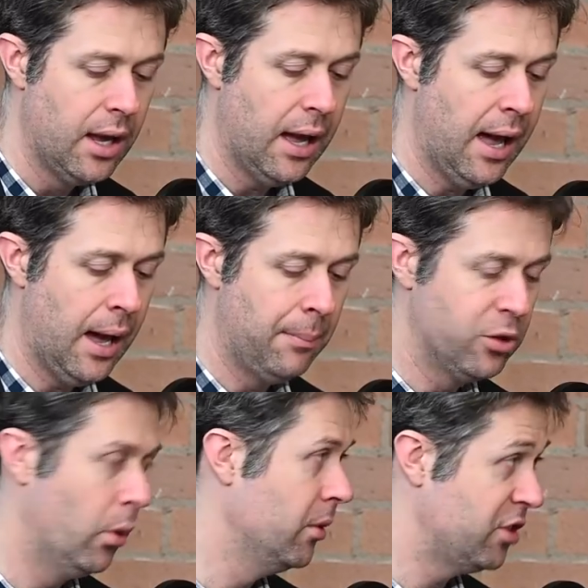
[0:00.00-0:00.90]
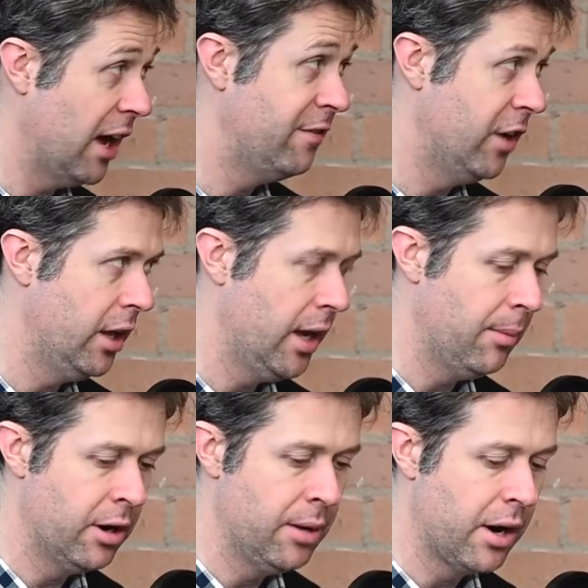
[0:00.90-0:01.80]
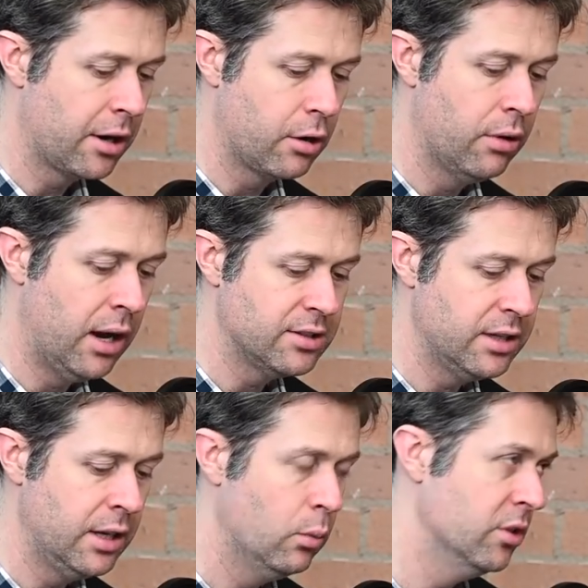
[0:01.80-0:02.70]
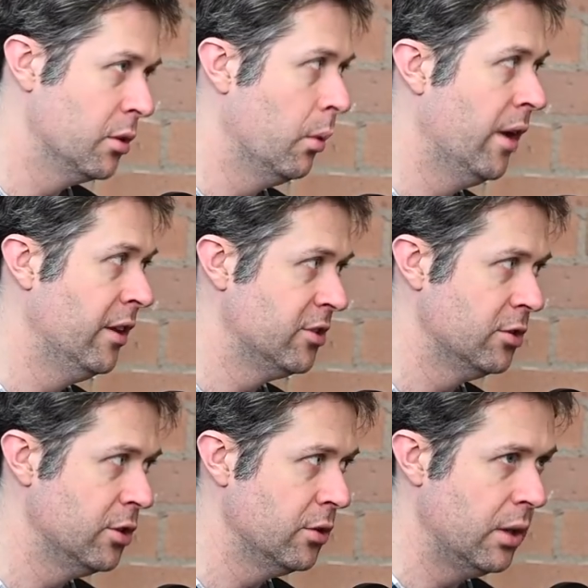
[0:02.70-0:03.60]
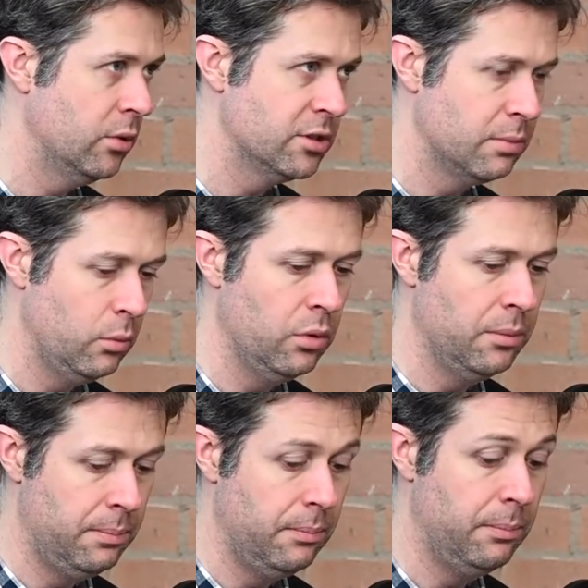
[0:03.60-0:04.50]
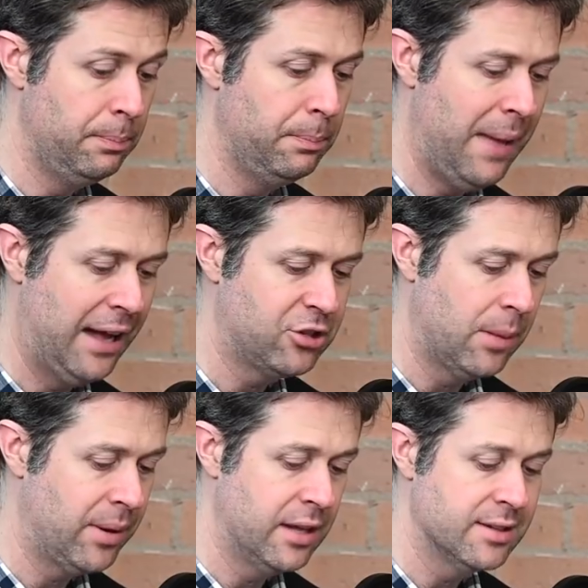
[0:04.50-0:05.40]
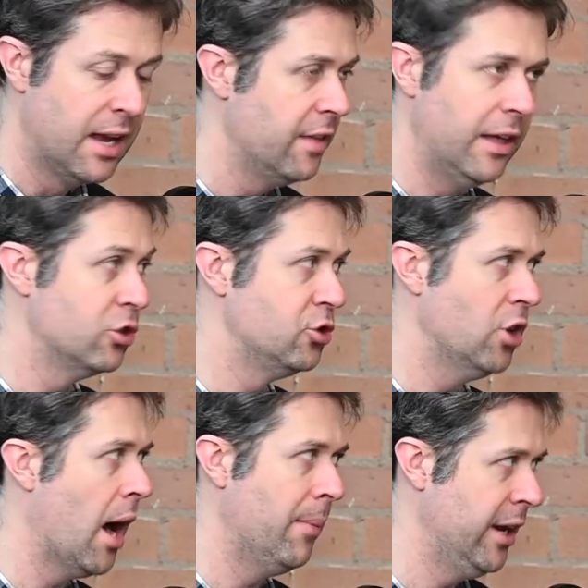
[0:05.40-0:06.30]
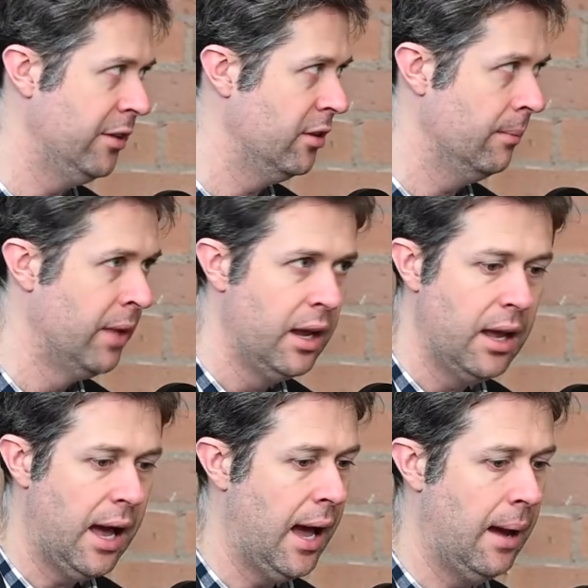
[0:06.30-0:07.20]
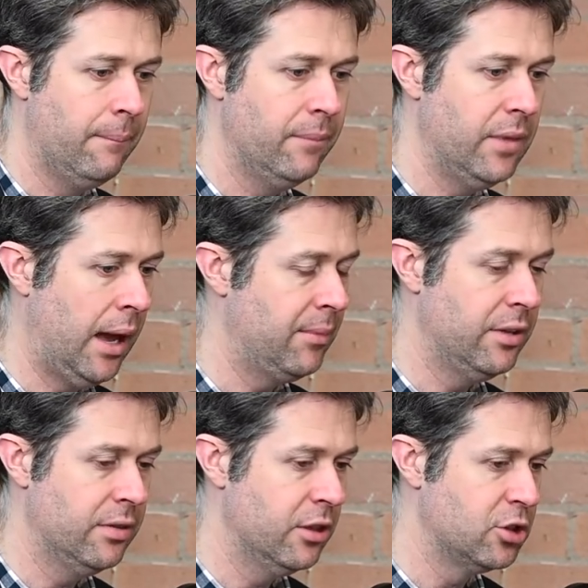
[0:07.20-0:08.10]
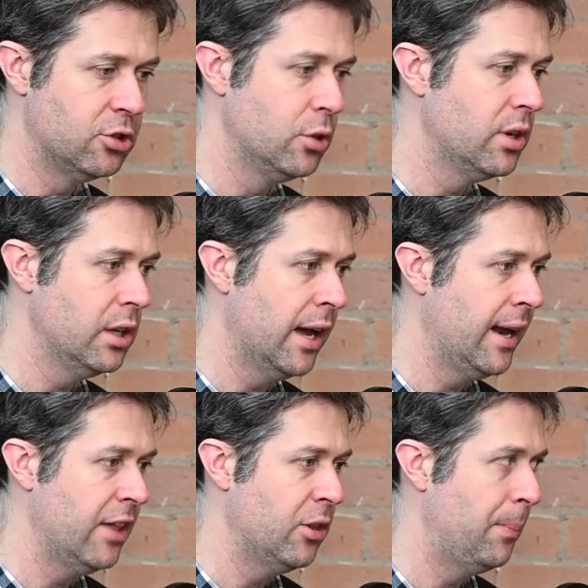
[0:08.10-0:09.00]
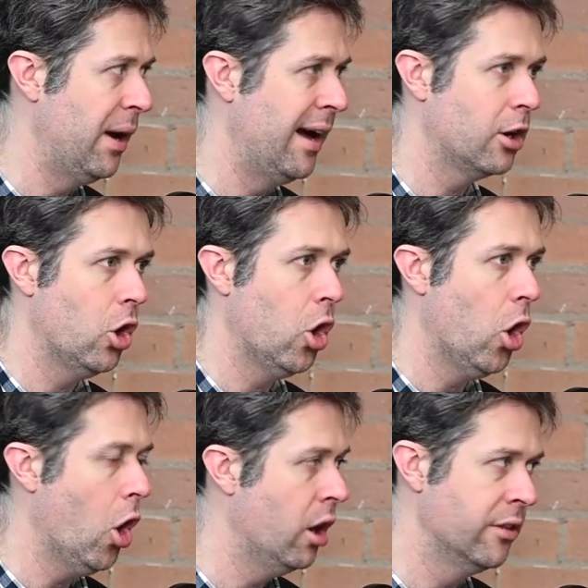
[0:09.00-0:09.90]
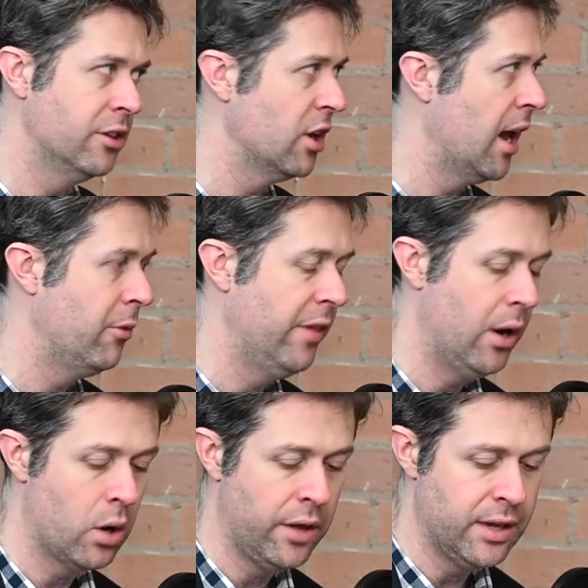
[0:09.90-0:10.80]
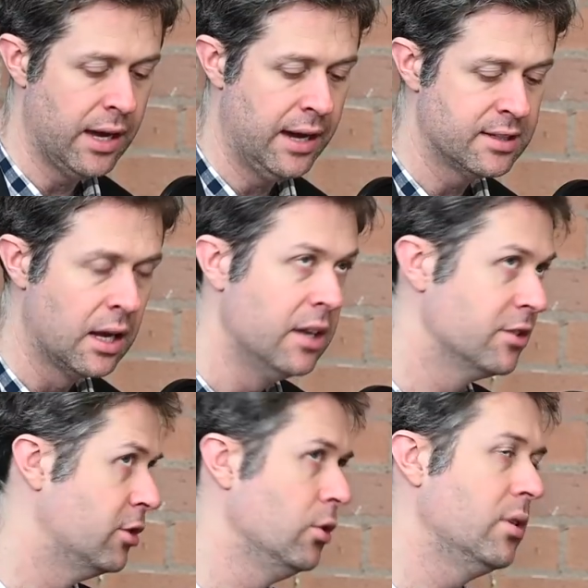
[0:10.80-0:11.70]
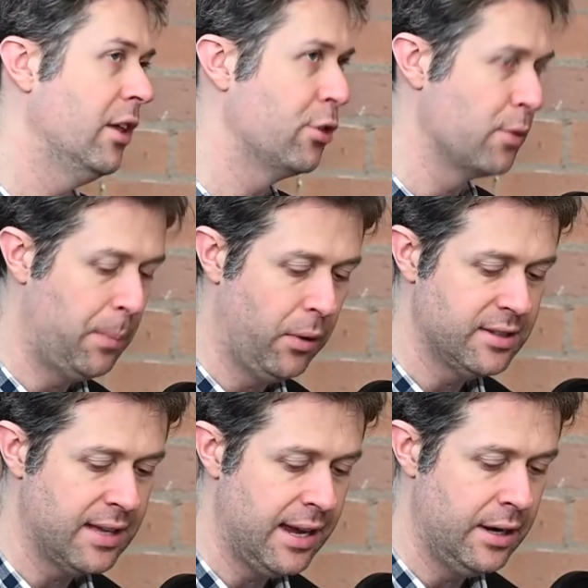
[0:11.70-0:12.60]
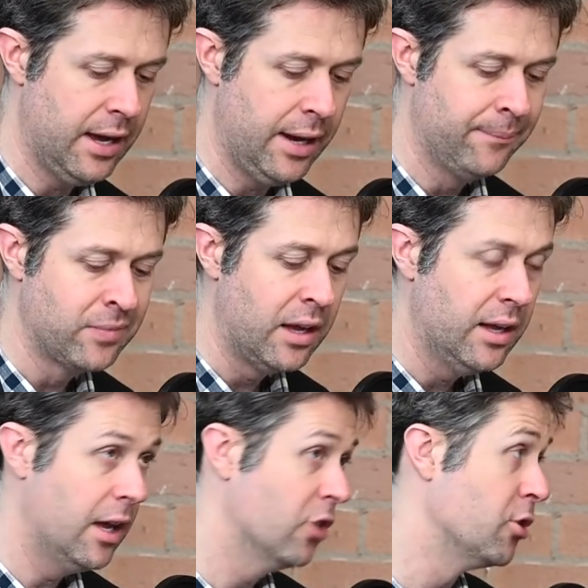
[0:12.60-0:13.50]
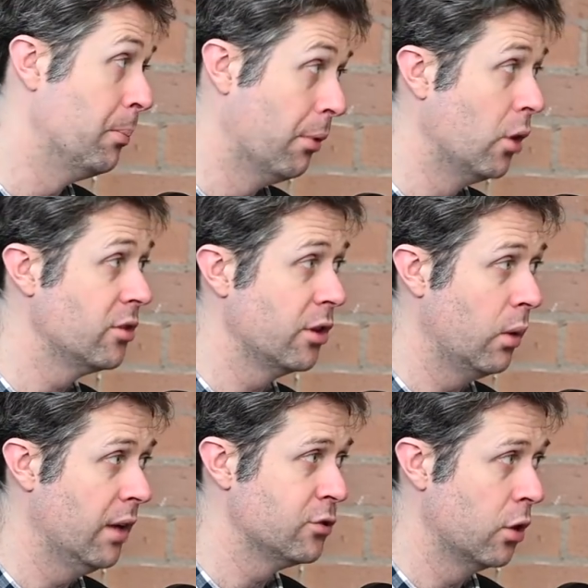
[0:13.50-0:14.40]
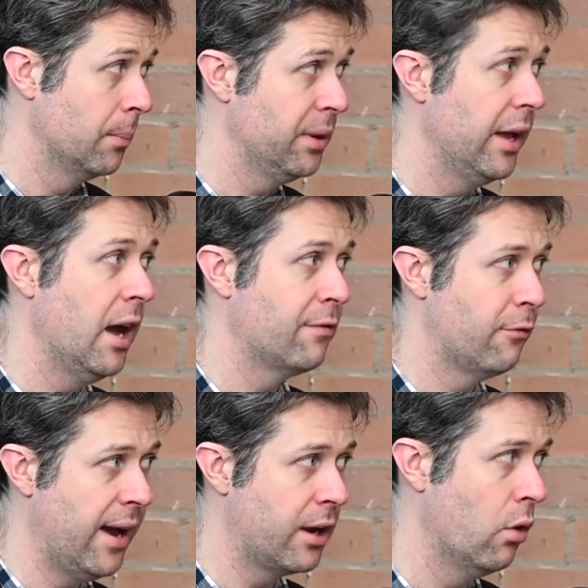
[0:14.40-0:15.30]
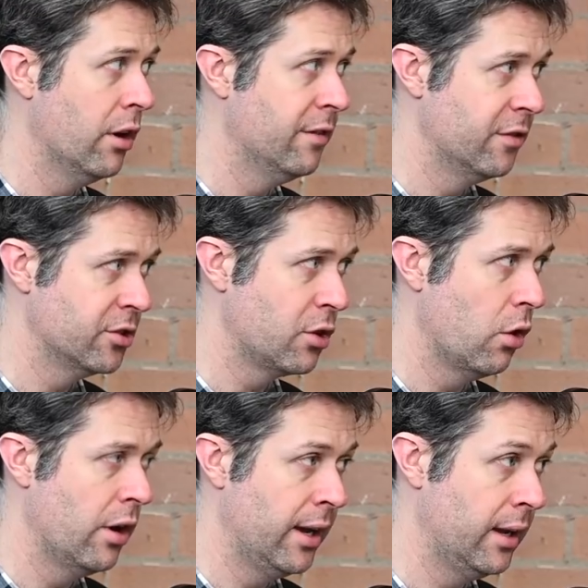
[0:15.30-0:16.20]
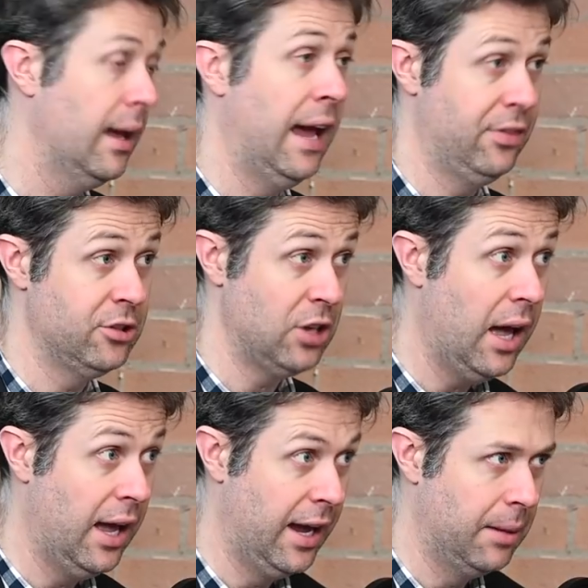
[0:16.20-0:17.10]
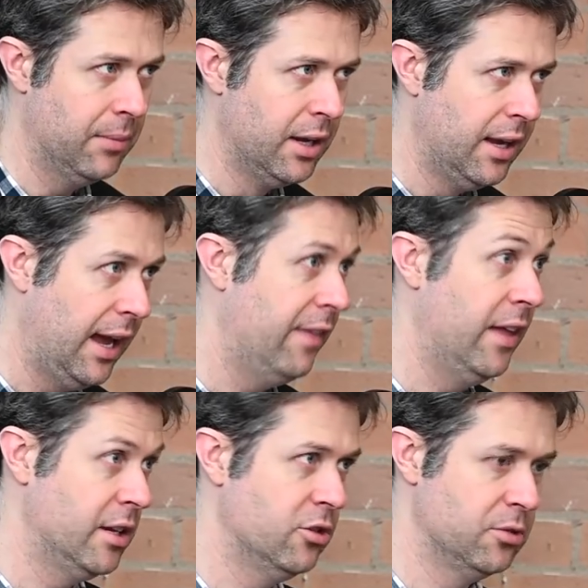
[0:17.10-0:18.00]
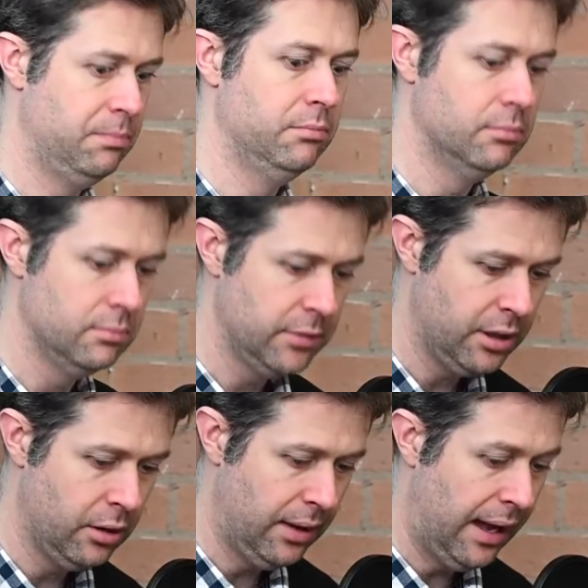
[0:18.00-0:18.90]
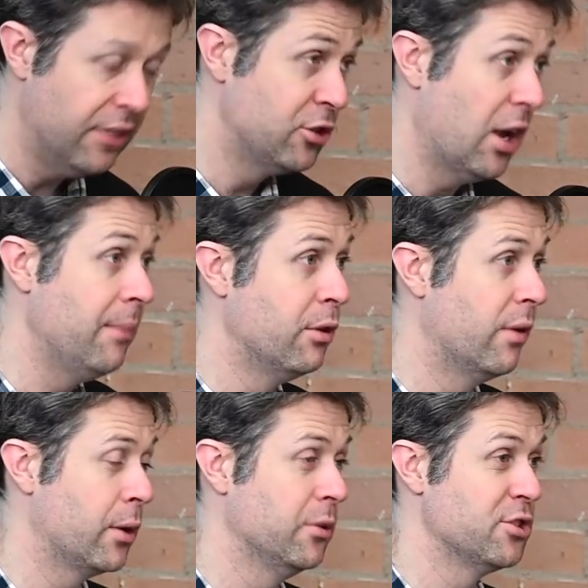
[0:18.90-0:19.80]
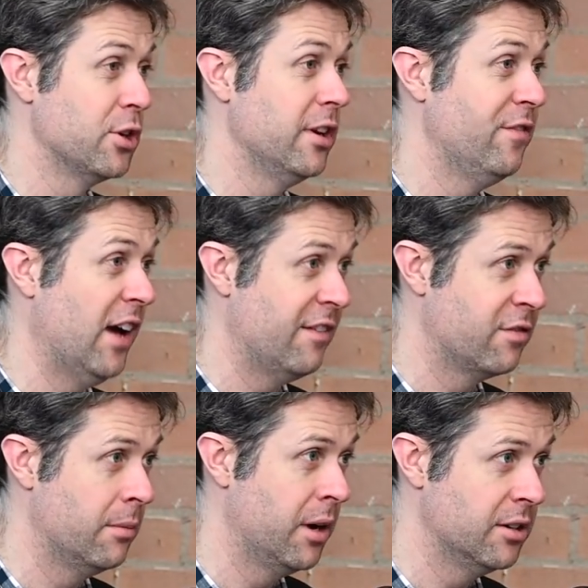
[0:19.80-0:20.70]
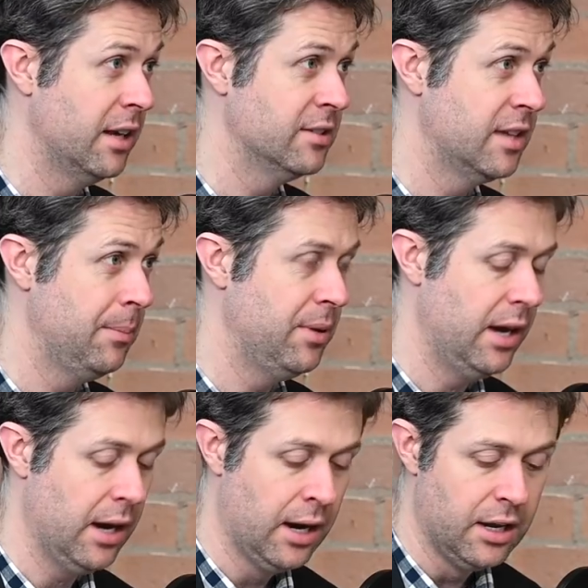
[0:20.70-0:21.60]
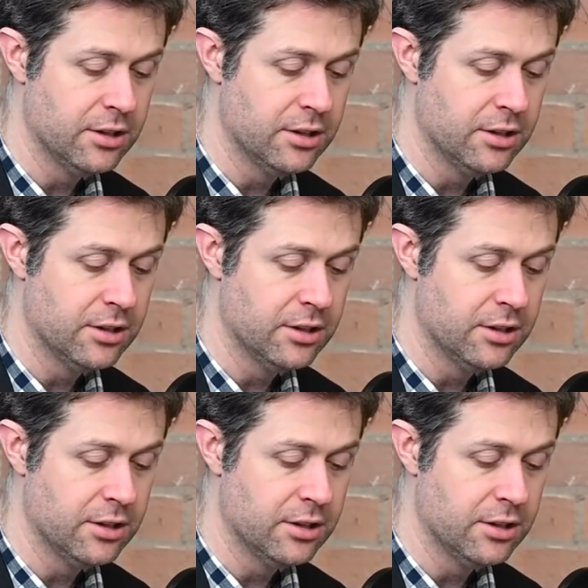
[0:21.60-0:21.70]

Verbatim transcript: Uh, but the one with Tye Felhaber and Marco Rossi was the one that Suzuki was, was matched up against. They just dominated them. Um, I mean, the Suzuki line had the puck all the time when they were on the ice. Suzuki had three points that night. He also broke the Guelph Storm playoff record for scoring at the time, and then he just, you know, at the time the record was 35 for Martin St. Pierre.